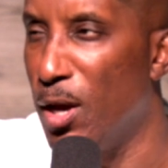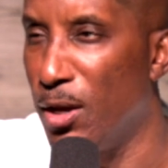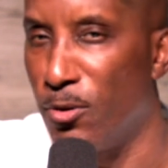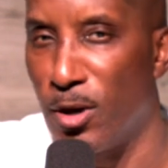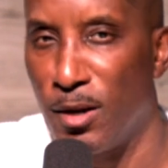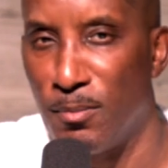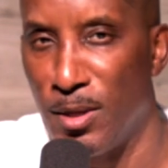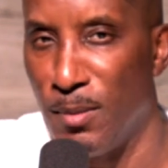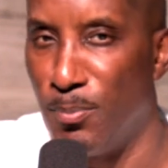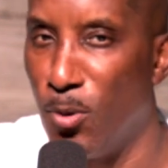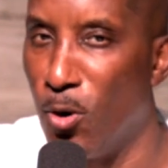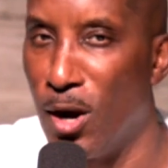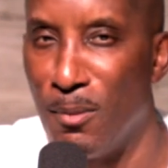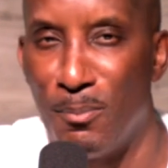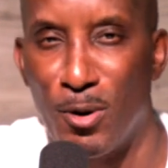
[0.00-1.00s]
incredibly
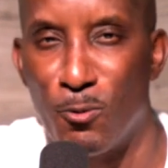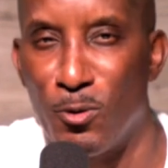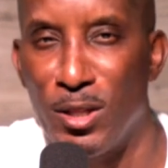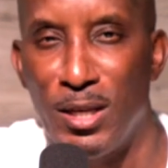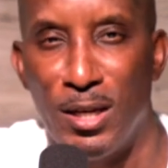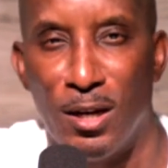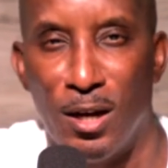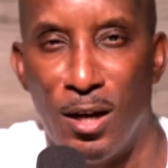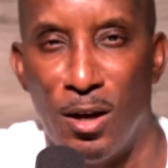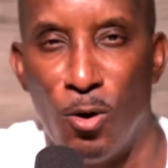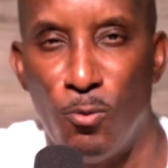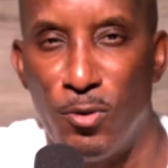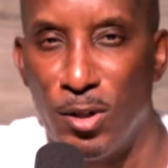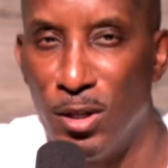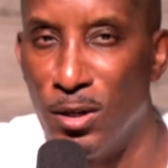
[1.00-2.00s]
important, but really
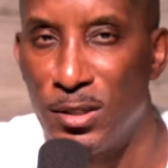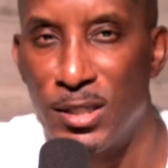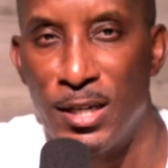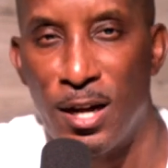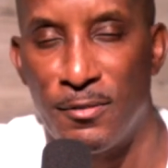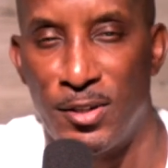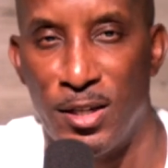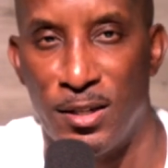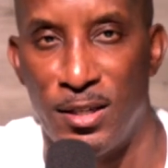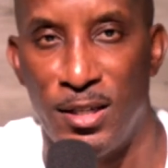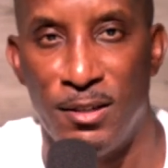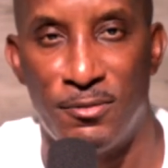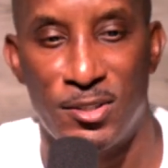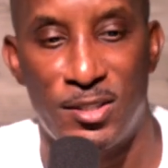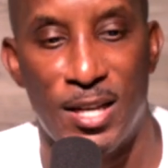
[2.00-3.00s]
overlooked and often
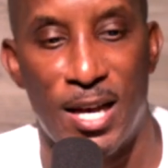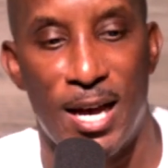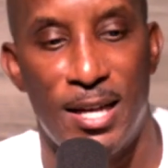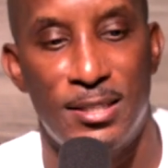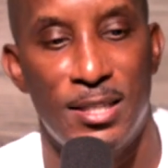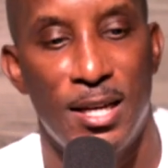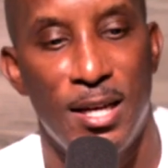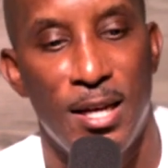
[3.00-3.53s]
underemphasized.